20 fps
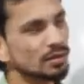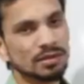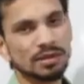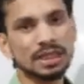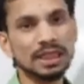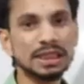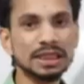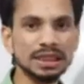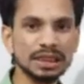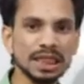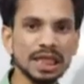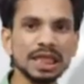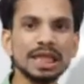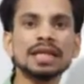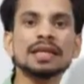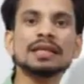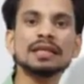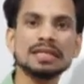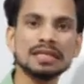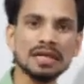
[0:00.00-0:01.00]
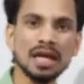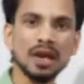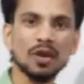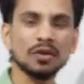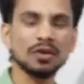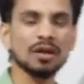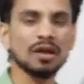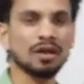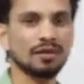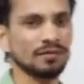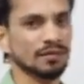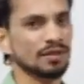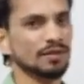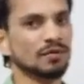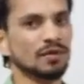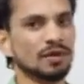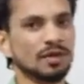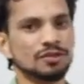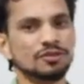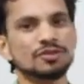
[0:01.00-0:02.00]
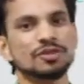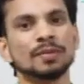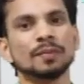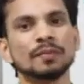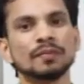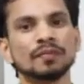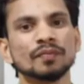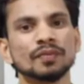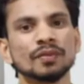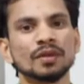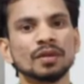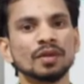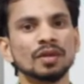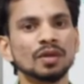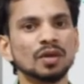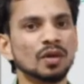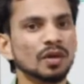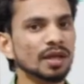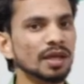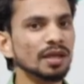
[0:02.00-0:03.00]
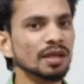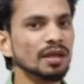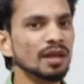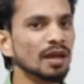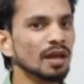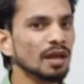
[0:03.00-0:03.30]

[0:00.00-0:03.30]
the tick sound of the watch, okay.